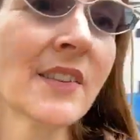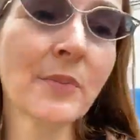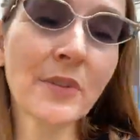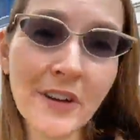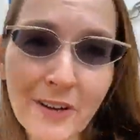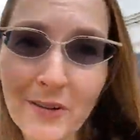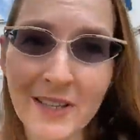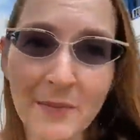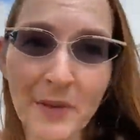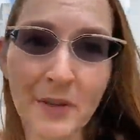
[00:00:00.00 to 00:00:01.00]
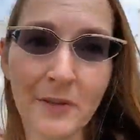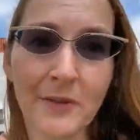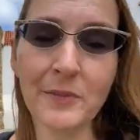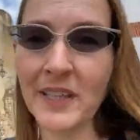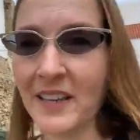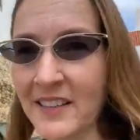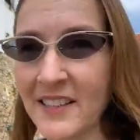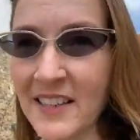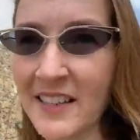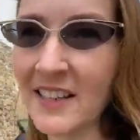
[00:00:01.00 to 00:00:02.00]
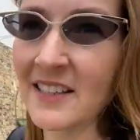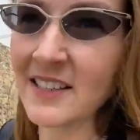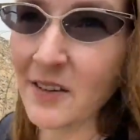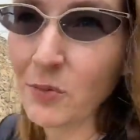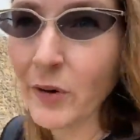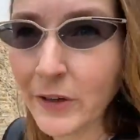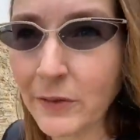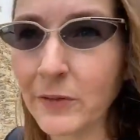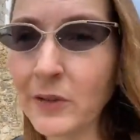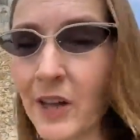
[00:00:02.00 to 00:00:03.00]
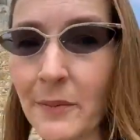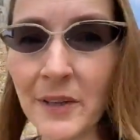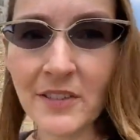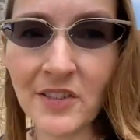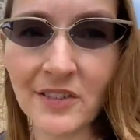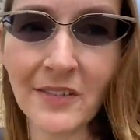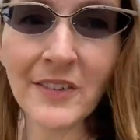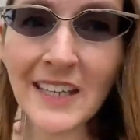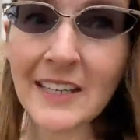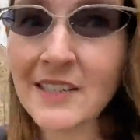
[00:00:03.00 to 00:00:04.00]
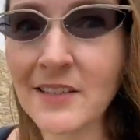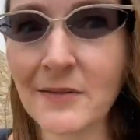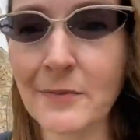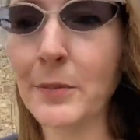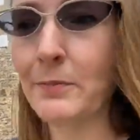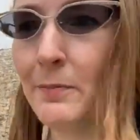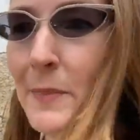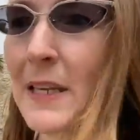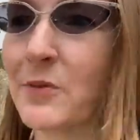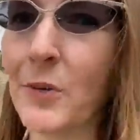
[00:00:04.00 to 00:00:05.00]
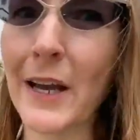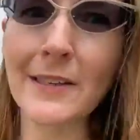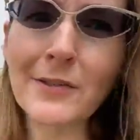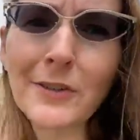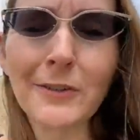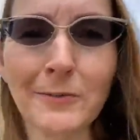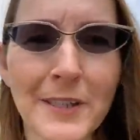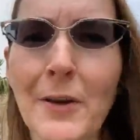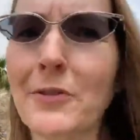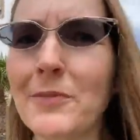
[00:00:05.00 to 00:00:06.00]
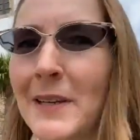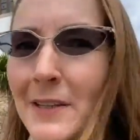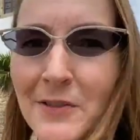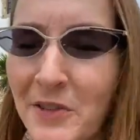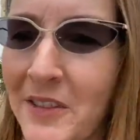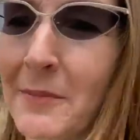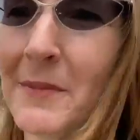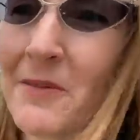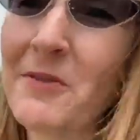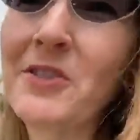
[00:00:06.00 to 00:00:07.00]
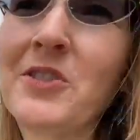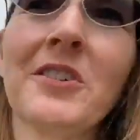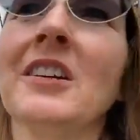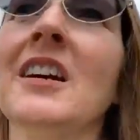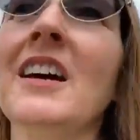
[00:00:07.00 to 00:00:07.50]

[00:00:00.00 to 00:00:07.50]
So Morocco is beautiful because it is a wonderful combination of east meets west, or south meets north, I'm not real sure,